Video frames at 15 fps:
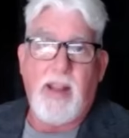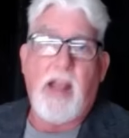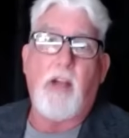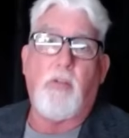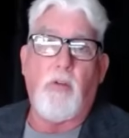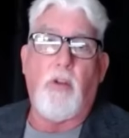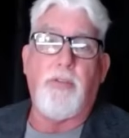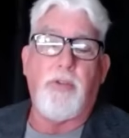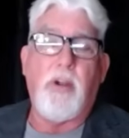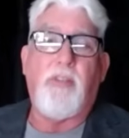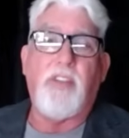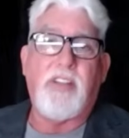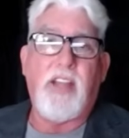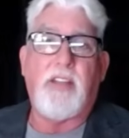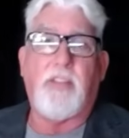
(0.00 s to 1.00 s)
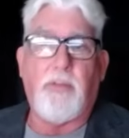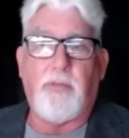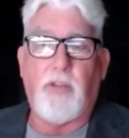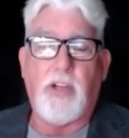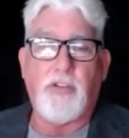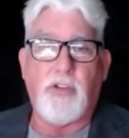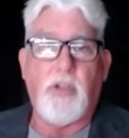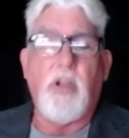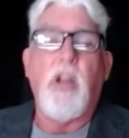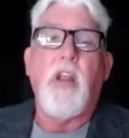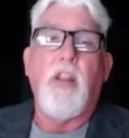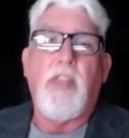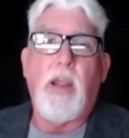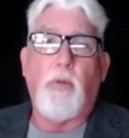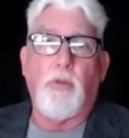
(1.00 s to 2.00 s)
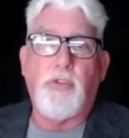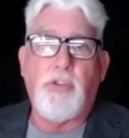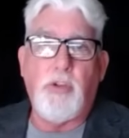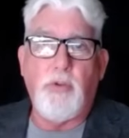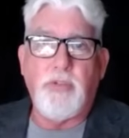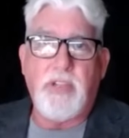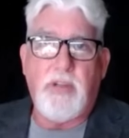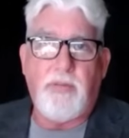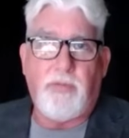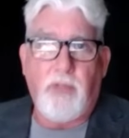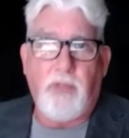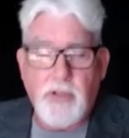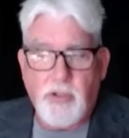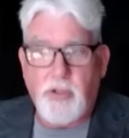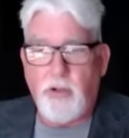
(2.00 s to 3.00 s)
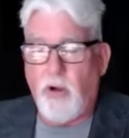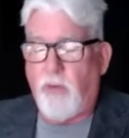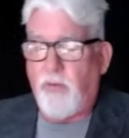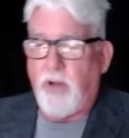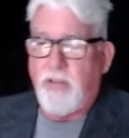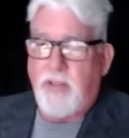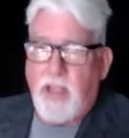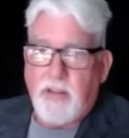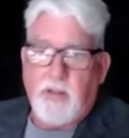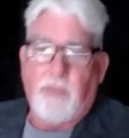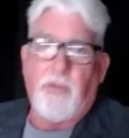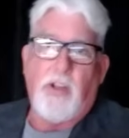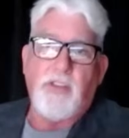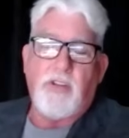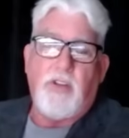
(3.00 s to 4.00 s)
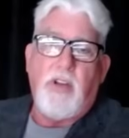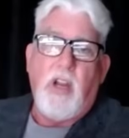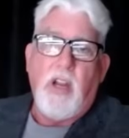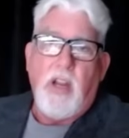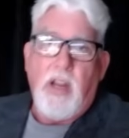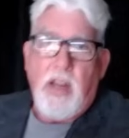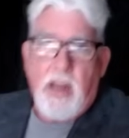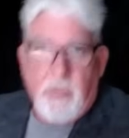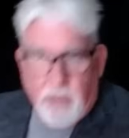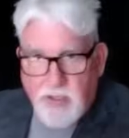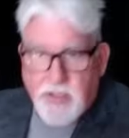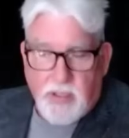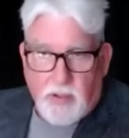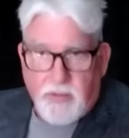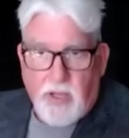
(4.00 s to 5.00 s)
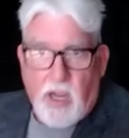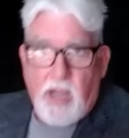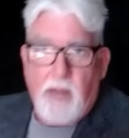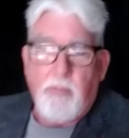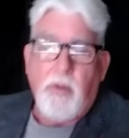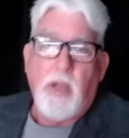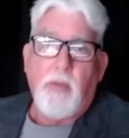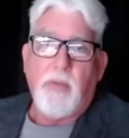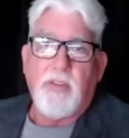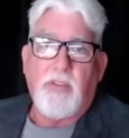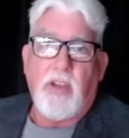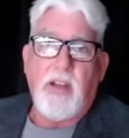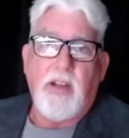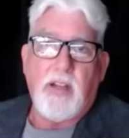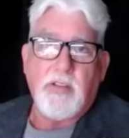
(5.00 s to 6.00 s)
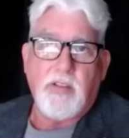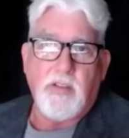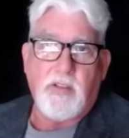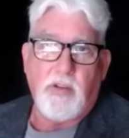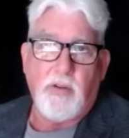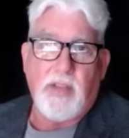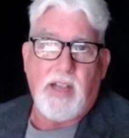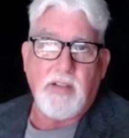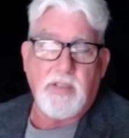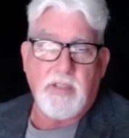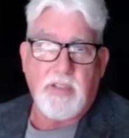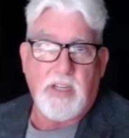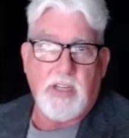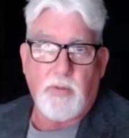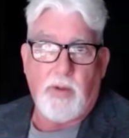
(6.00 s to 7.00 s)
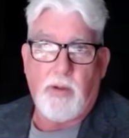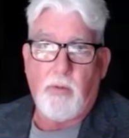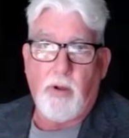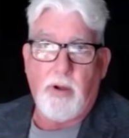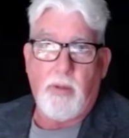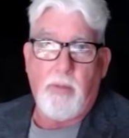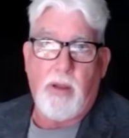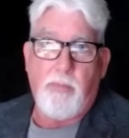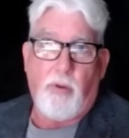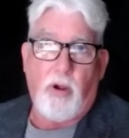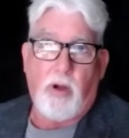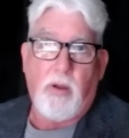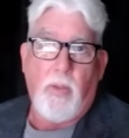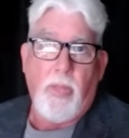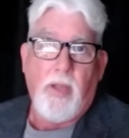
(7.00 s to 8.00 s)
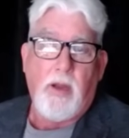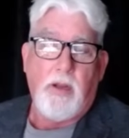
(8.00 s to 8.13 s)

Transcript: without growth, you have a debt deflation. They will choose inflation over a debt deflation every single time. Been saying that since 2006 when I wrote it in my book.